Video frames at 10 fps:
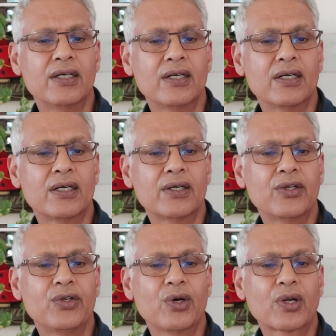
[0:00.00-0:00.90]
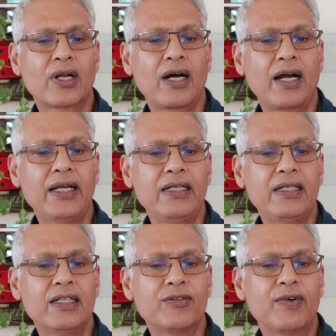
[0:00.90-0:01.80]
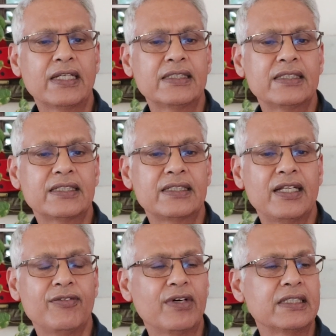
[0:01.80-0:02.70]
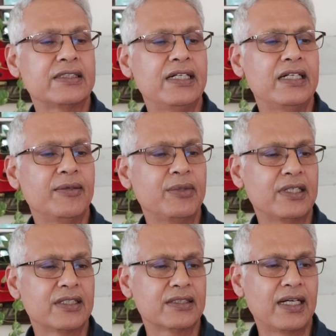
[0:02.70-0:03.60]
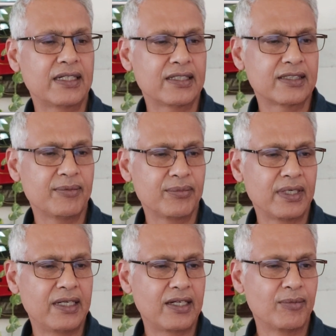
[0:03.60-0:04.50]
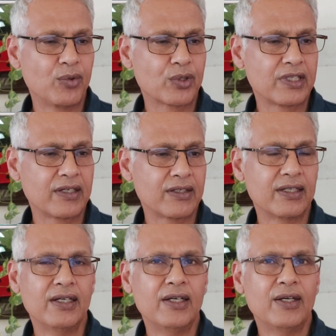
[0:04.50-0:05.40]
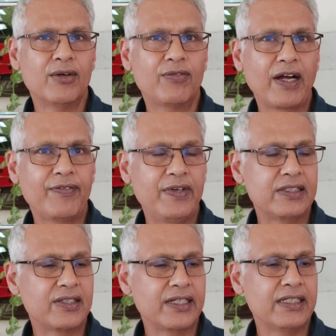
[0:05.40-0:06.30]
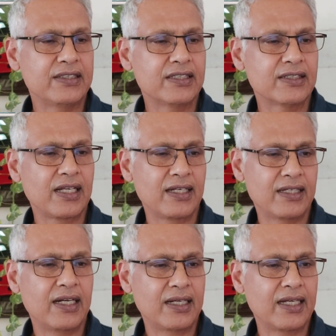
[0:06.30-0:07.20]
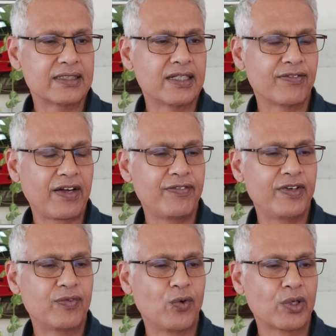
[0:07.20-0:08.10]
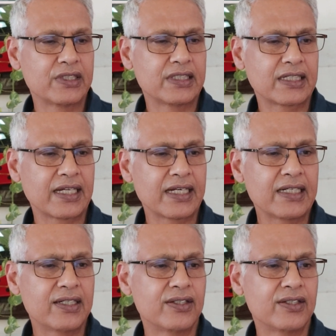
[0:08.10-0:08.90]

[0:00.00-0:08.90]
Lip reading: Your height is 161 centimeters. That is some little more than 5'3", a little less than 5'4". Is that correct?